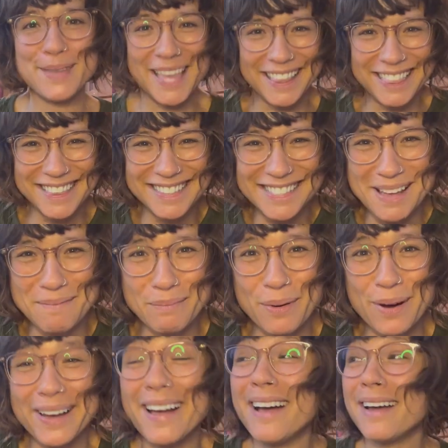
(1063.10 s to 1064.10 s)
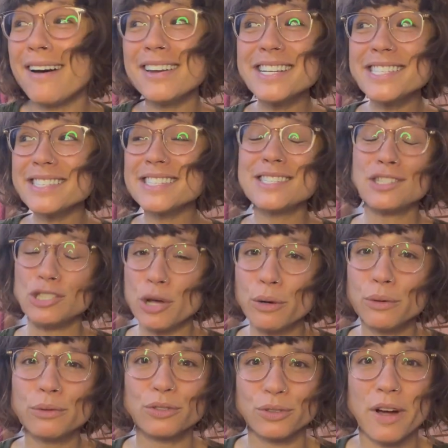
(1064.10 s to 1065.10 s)
at some point. I honestly
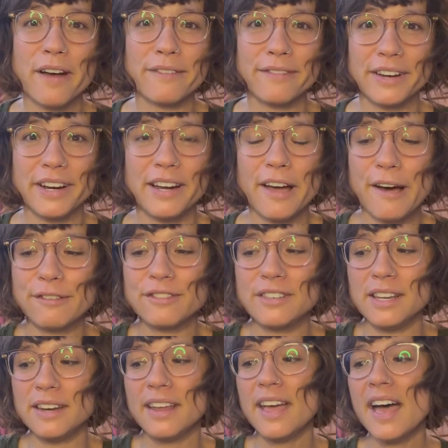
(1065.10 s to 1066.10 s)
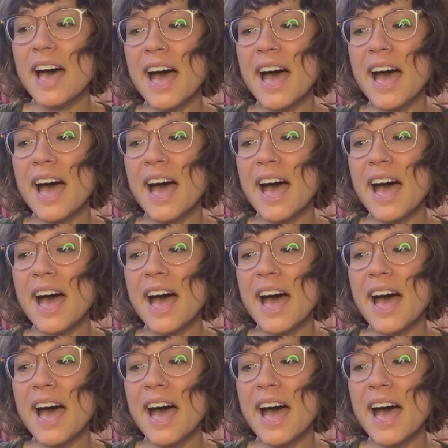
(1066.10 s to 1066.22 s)
don't draw very often.